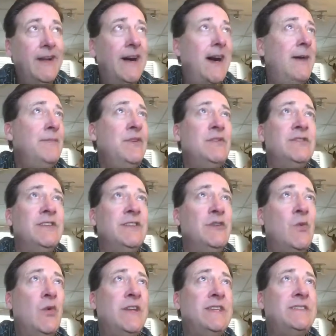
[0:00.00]
I'm using
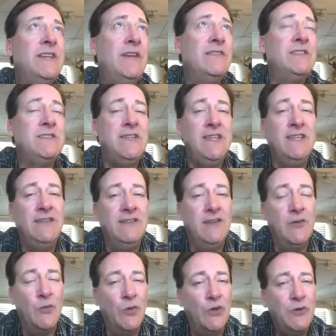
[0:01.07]
2017
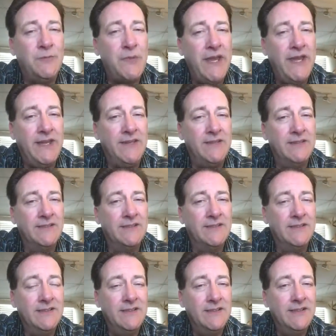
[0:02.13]
World Bank
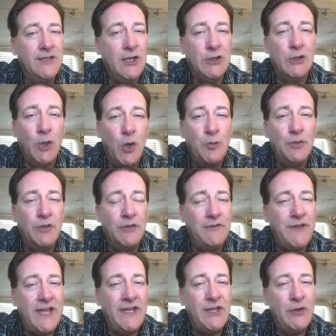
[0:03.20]
global
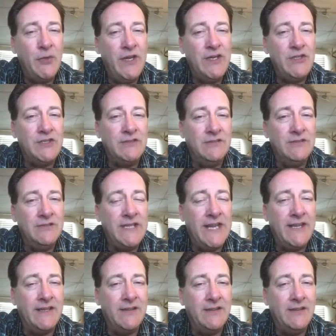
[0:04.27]
evaluation
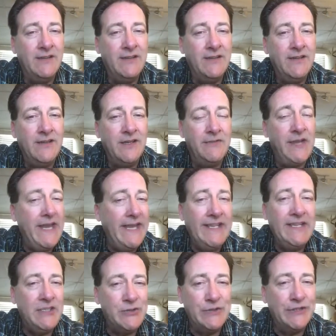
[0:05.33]
data of
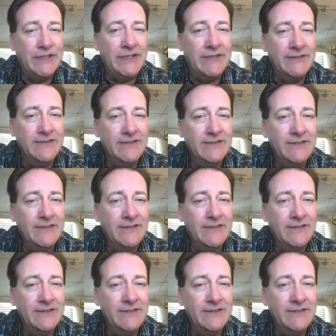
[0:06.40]
80 trillion.